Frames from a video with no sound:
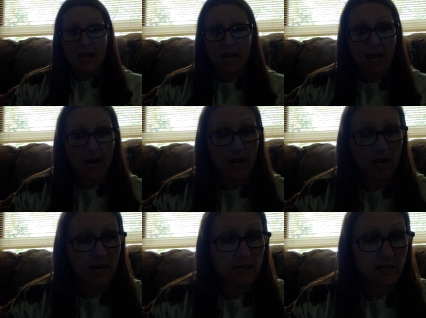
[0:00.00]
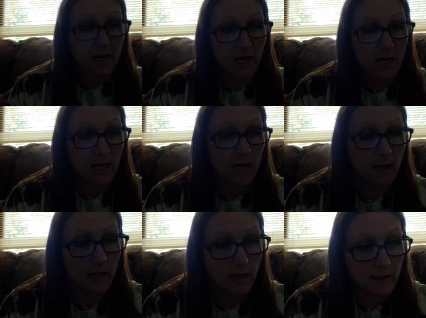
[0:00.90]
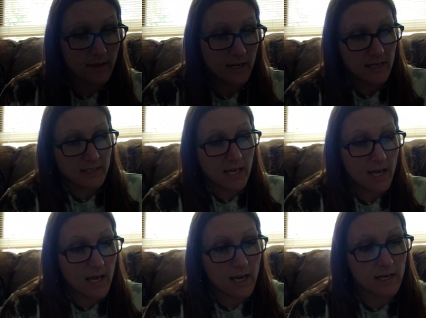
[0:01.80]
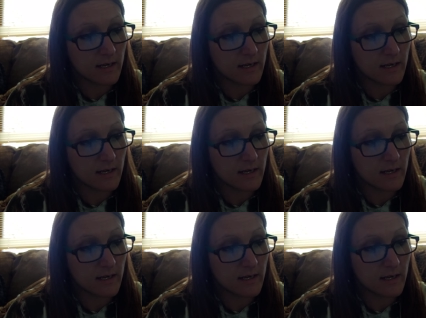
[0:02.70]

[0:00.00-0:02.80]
and uh, then he said,